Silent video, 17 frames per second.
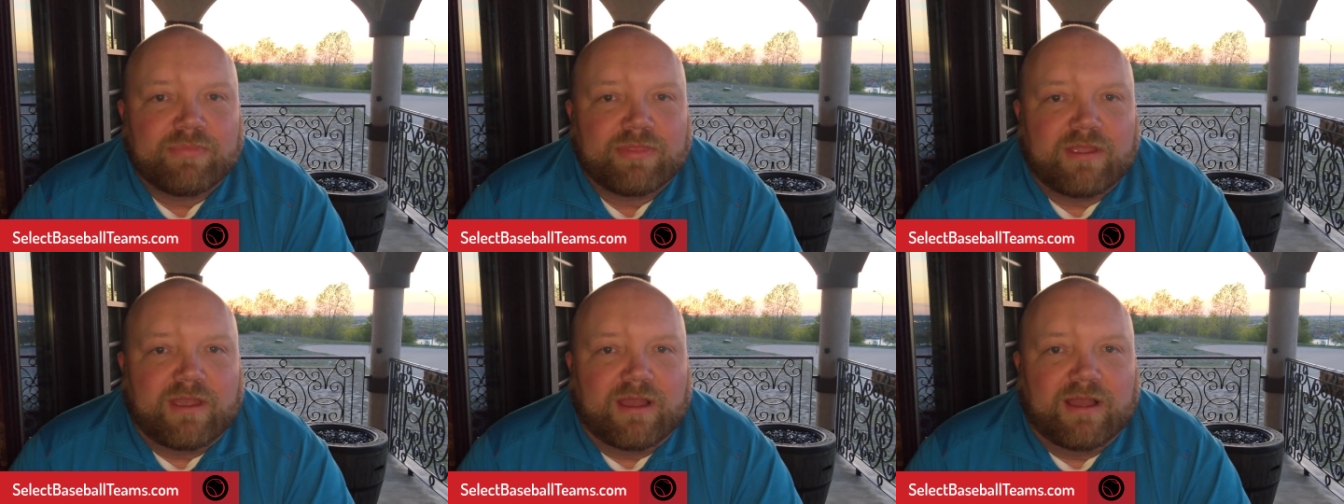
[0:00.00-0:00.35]

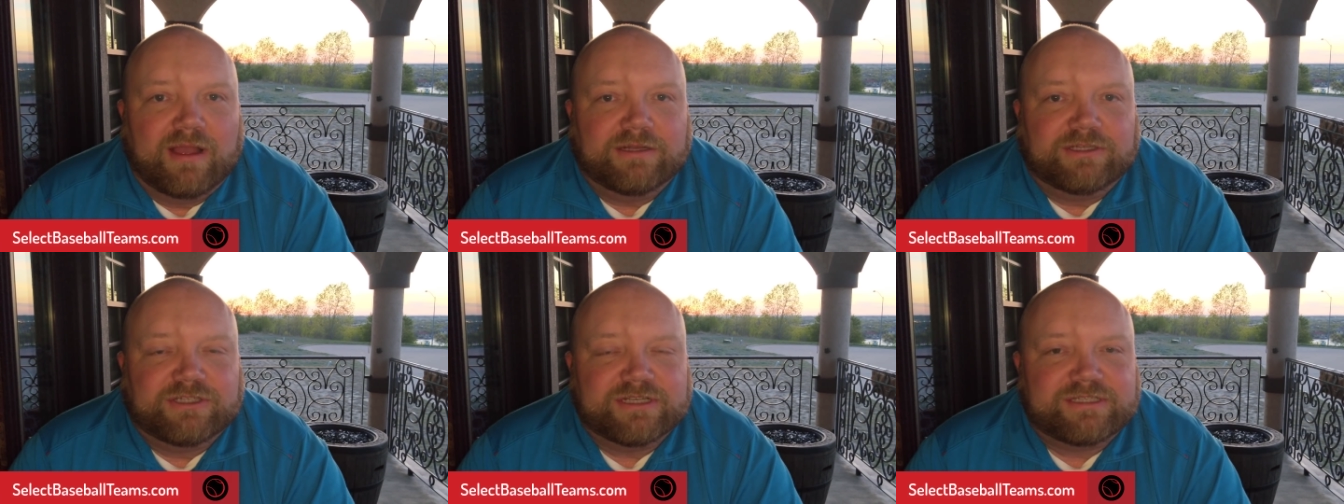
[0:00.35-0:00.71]
uh,
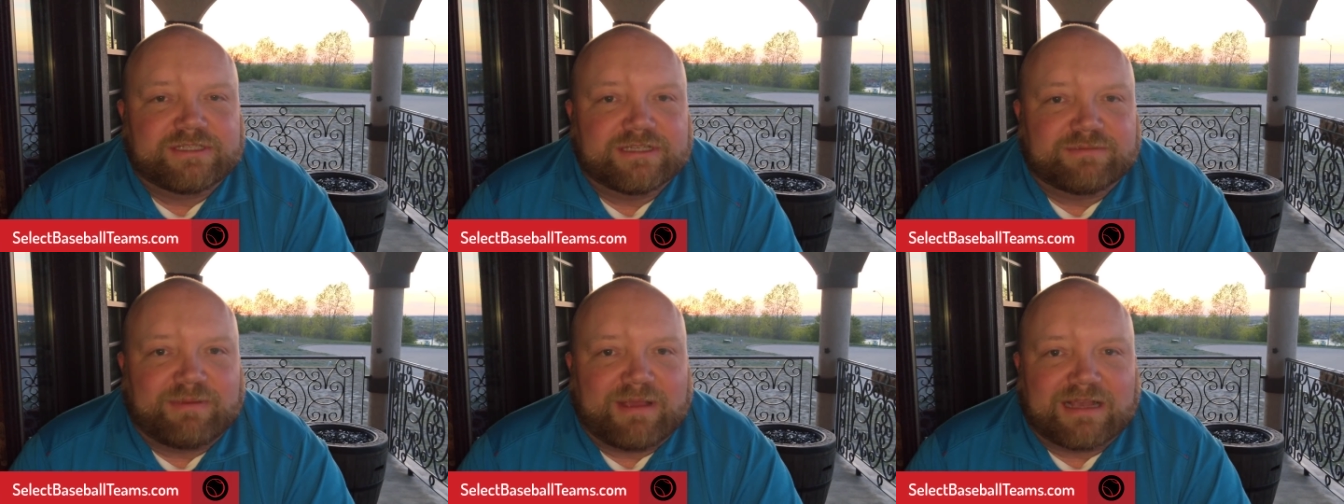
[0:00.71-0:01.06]
just
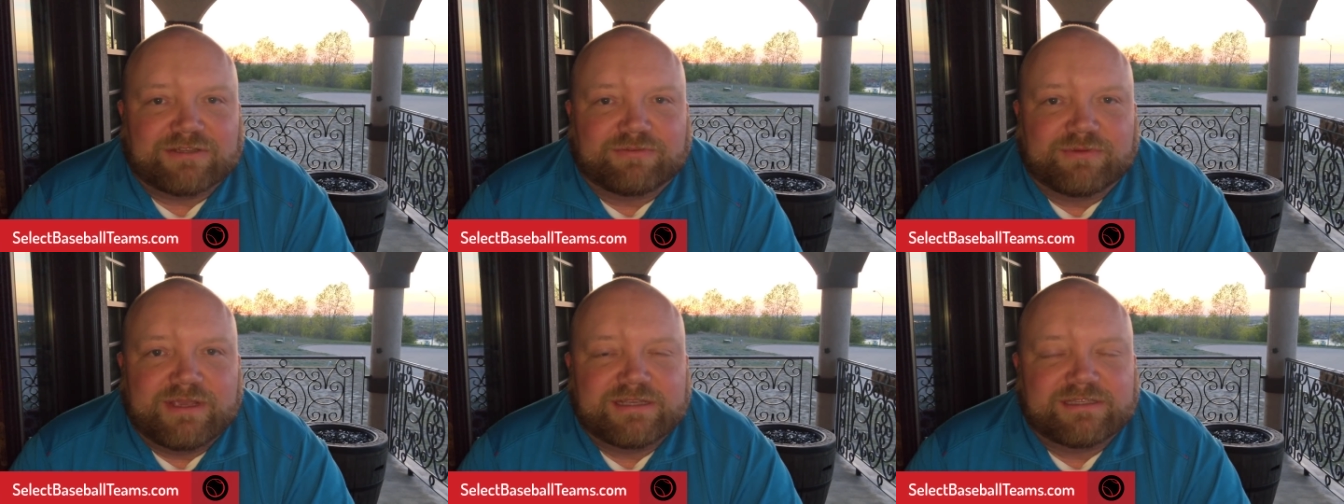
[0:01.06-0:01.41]
this past
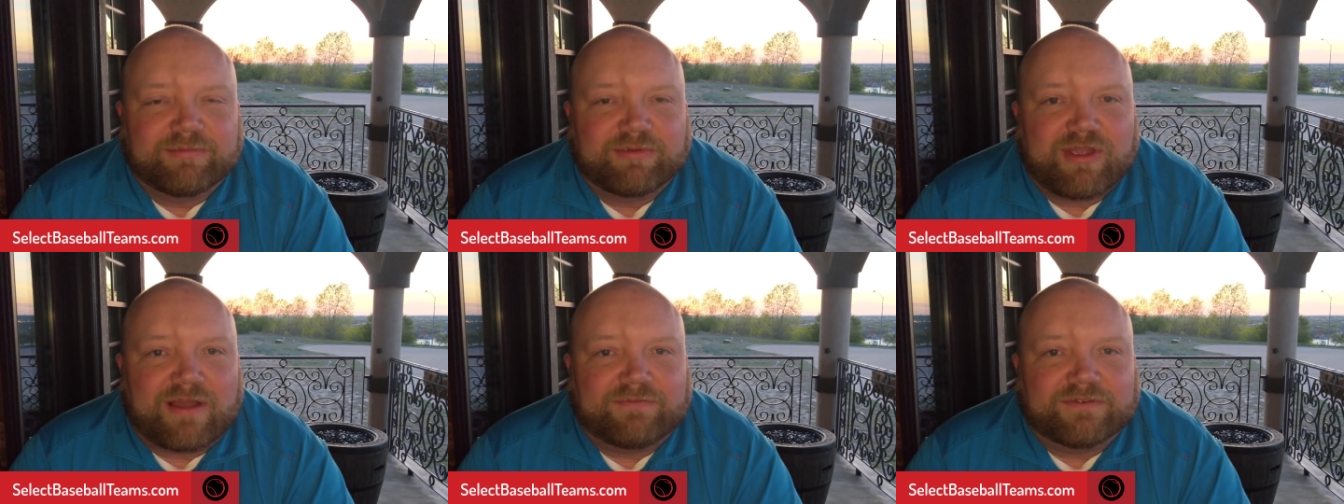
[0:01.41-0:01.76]
week, some
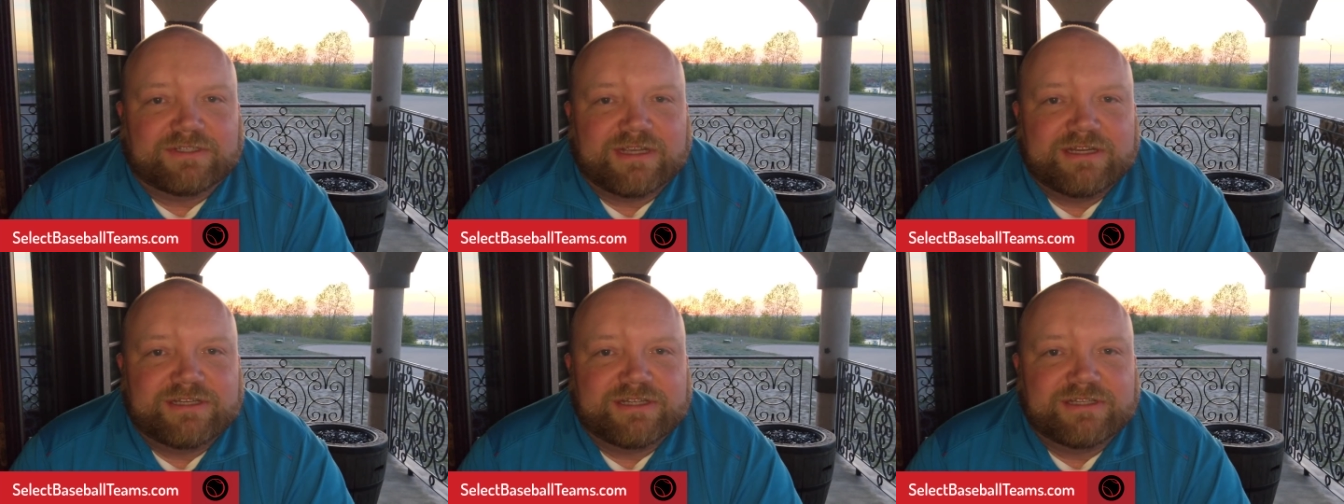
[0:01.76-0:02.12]

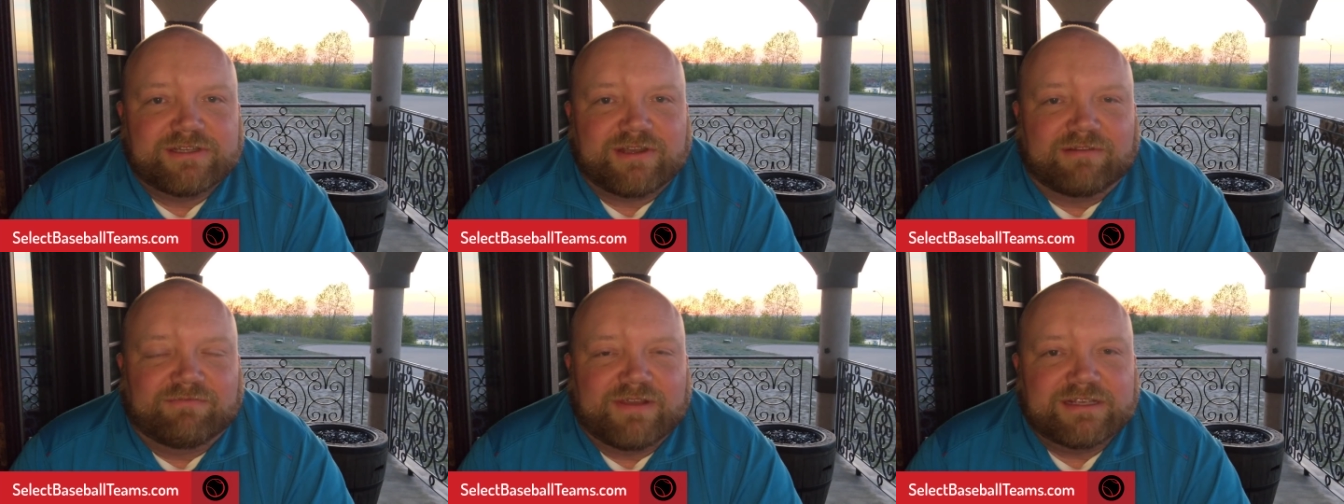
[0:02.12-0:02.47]
conversations
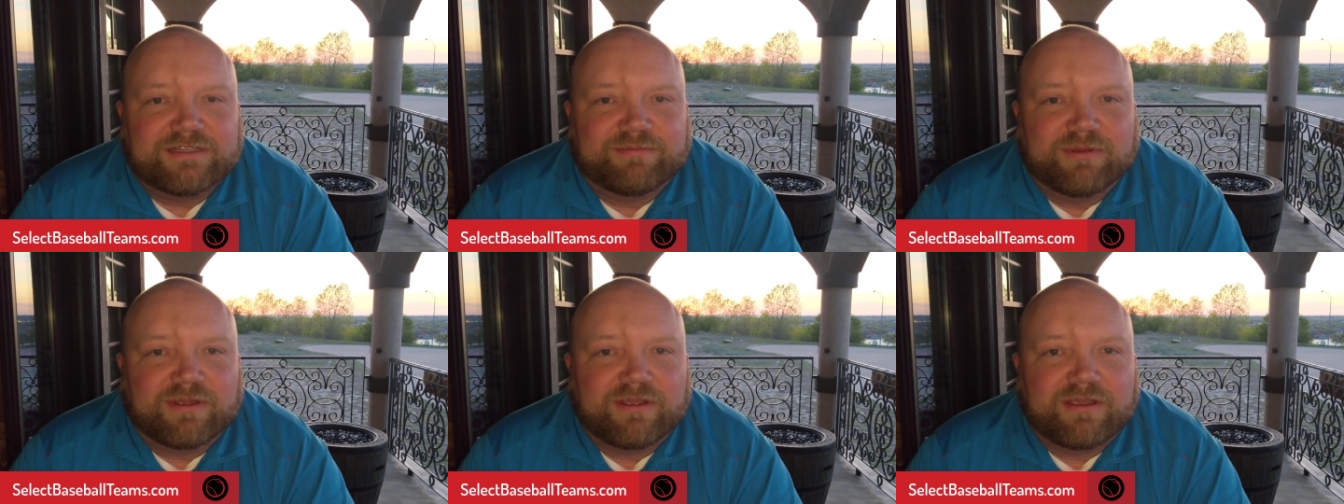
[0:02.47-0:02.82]
on Facebook